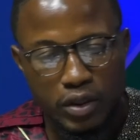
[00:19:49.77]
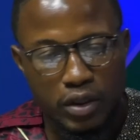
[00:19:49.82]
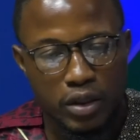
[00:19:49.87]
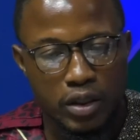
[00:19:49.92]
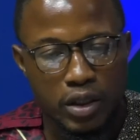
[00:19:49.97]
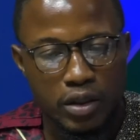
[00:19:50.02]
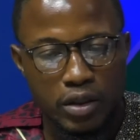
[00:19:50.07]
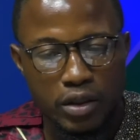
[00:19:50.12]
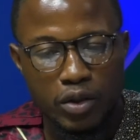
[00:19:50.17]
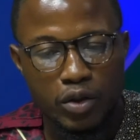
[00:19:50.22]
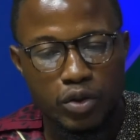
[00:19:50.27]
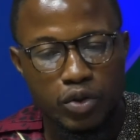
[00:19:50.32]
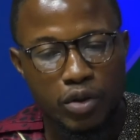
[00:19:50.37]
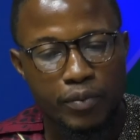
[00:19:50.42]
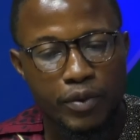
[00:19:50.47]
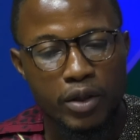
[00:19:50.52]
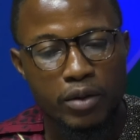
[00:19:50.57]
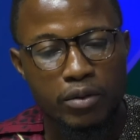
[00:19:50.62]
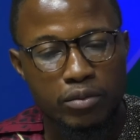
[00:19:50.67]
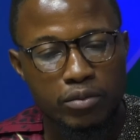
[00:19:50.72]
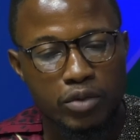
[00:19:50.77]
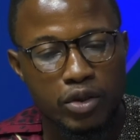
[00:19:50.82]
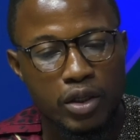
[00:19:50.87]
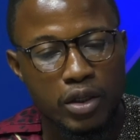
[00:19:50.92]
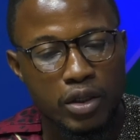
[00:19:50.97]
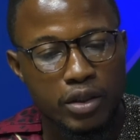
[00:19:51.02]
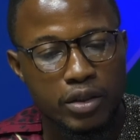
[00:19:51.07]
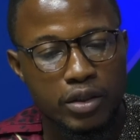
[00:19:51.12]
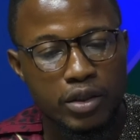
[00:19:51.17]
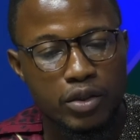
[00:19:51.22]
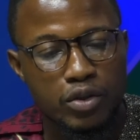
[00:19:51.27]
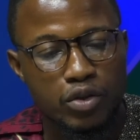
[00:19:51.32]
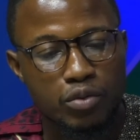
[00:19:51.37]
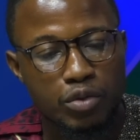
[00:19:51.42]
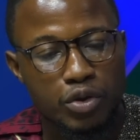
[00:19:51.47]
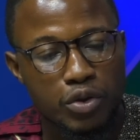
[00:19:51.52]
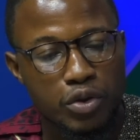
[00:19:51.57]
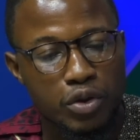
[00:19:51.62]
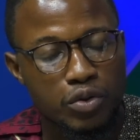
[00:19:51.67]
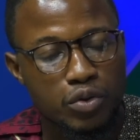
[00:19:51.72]
you know something really need to
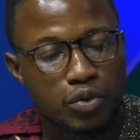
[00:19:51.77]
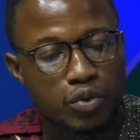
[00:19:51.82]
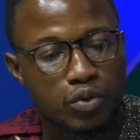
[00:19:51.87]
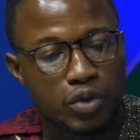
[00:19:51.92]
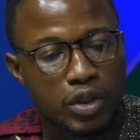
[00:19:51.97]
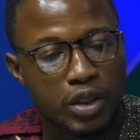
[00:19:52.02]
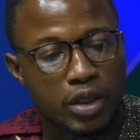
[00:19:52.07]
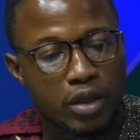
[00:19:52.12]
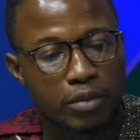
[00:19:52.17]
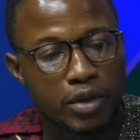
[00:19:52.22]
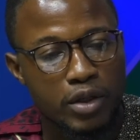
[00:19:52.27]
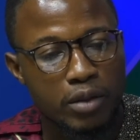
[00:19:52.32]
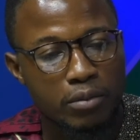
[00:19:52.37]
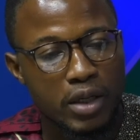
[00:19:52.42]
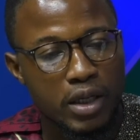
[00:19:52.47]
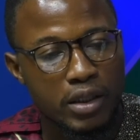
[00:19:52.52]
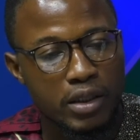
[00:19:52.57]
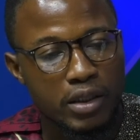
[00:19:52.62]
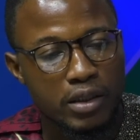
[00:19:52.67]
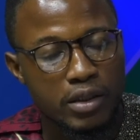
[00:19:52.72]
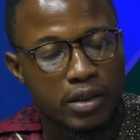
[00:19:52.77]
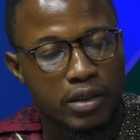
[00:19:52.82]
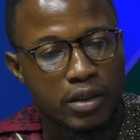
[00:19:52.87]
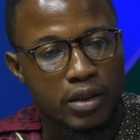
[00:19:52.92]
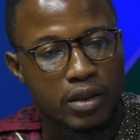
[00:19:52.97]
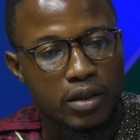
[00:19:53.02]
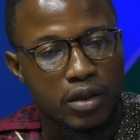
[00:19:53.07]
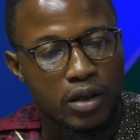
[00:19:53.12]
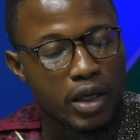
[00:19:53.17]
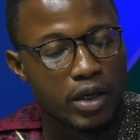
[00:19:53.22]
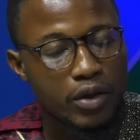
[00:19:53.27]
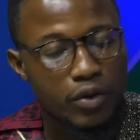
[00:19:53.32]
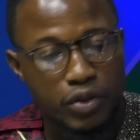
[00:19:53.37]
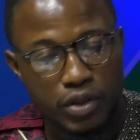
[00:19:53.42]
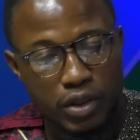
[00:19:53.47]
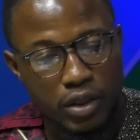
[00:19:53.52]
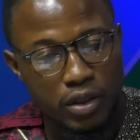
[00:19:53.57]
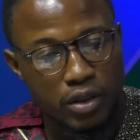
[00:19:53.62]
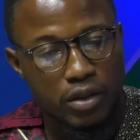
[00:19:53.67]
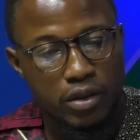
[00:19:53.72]
be done to either bring back the, like you
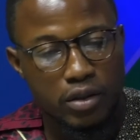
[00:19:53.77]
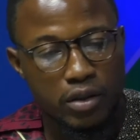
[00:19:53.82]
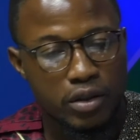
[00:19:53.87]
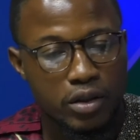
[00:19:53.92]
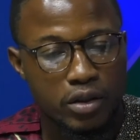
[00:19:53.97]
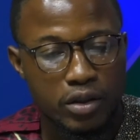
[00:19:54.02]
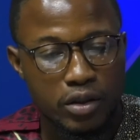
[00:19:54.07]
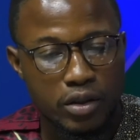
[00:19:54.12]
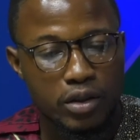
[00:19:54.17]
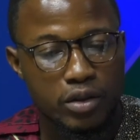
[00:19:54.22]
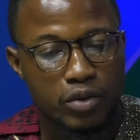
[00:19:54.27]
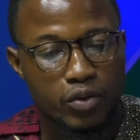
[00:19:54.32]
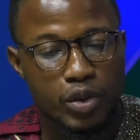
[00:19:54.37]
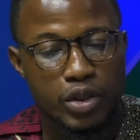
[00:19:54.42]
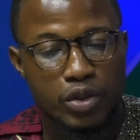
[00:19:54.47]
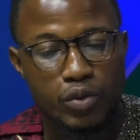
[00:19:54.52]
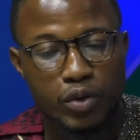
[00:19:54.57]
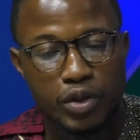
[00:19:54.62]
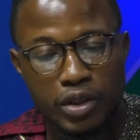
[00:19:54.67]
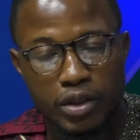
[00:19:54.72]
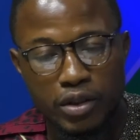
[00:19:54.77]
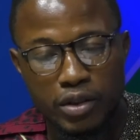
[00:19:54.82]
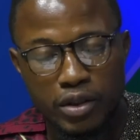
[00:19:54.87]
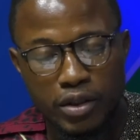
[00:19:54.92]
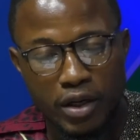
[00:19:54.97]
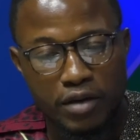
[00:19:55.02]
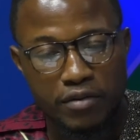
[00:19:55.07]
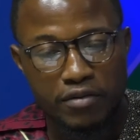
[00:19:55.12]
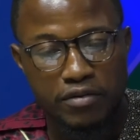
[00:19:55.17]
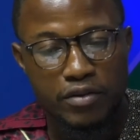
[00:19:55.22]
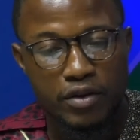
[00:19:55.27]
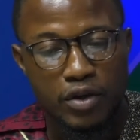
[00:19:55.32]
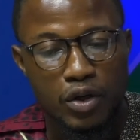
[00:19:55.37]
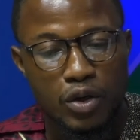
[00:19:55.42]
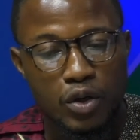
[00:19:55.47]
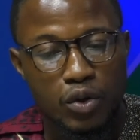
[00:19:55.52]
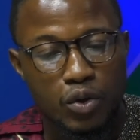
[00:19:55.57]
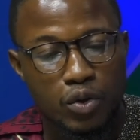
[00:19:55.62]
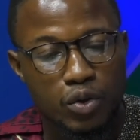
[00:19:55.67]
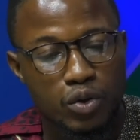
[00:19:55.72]
said, the, the 2020 draft
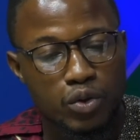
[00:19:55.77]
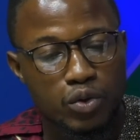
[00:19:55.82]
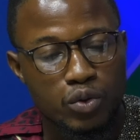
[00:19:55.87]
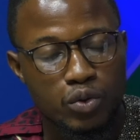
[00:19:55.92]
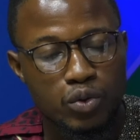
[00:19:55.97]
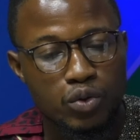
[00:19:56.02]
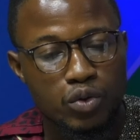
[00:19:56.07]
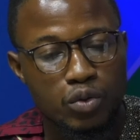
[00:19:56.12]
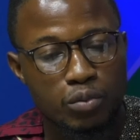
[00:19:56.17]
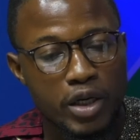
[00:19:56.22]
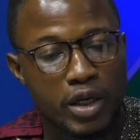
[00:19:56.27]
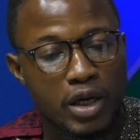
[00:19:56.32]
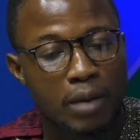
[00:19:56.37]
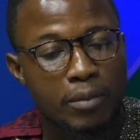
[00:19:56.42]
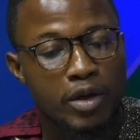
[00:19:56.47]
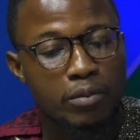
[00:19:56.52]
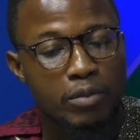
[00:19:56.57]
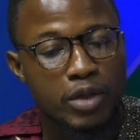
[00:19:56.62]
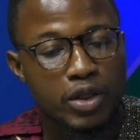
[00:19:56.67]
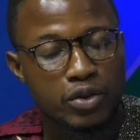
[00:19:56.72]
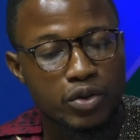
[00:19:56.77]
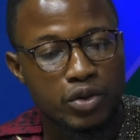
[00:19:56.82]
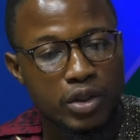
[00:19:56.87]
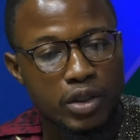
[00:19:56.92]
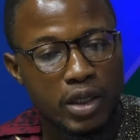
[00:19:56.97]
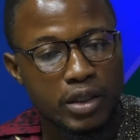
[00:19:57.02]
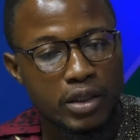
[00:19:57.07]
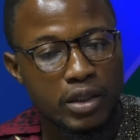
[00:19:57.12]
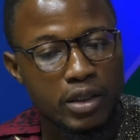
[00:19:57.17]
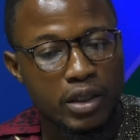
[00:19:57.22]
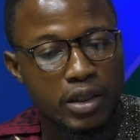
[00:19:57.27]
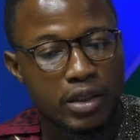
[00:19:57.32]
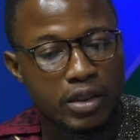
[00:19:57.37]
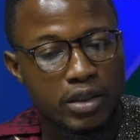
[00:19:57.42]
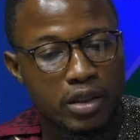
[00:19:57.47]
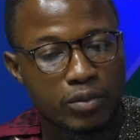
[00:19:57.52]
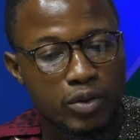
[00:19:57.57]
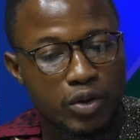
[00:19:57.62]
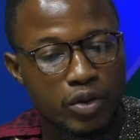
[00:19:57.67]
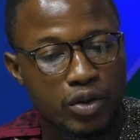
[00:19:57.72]
or to, to make amendments to the
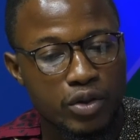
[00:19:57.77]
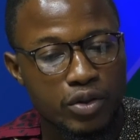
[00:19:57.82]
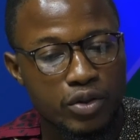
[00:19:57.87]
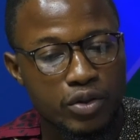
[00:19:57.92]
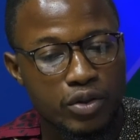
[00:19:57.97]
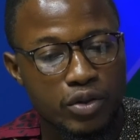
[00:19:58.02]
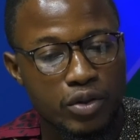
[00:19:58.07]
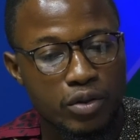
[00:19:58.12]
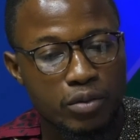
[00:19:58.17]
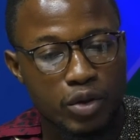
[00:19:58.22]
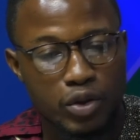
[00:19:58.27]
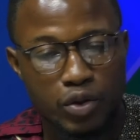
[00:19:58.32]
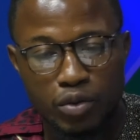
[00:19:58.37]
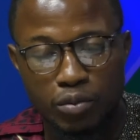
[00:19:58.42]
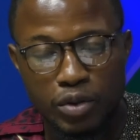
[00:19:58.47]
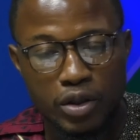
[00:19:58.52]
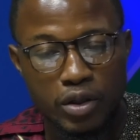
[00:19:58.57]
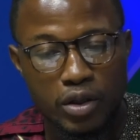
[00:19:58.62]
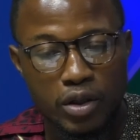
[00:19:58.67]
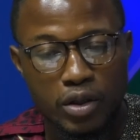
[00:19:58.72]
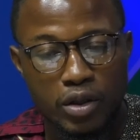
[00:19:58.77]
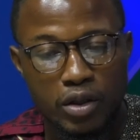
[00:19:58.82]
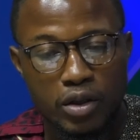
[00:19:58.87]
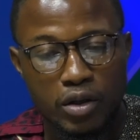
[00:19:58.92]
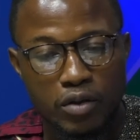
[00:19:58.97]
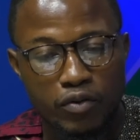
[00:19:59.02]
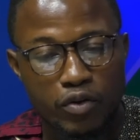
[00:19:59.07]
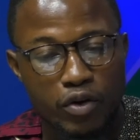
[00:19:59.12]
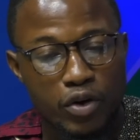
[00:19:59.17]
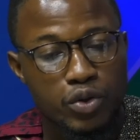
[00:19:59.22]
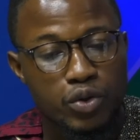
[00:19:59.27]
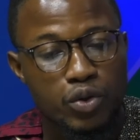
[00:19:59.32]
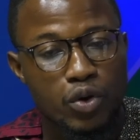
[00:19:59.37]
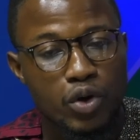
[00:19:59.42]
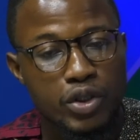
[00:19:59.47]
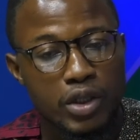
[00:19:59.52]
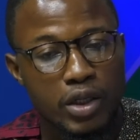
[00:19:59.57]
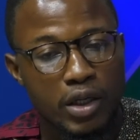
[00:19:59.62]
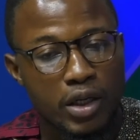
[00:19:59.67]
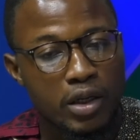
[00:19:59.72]
1997 constitution. But to me, for us to
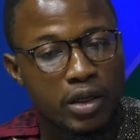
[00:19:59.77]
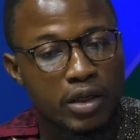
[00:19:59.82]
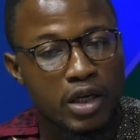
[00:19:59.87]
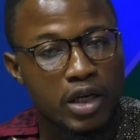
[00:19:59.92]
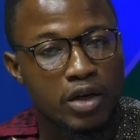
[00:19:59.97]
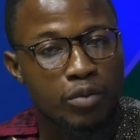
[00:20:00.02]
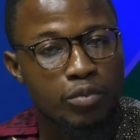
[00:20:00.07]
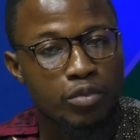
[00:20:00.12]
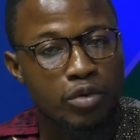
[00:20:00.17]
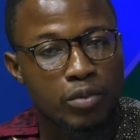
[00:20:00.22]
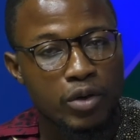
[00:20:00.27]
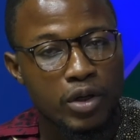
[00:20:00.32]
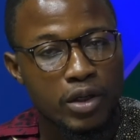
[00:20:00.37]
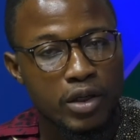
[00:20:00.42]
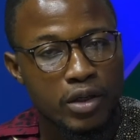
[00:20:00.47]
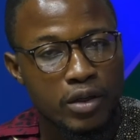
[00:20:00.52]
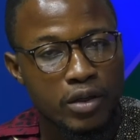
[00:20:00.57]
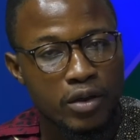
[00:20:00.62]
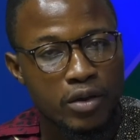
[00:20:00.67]
also in a third republic,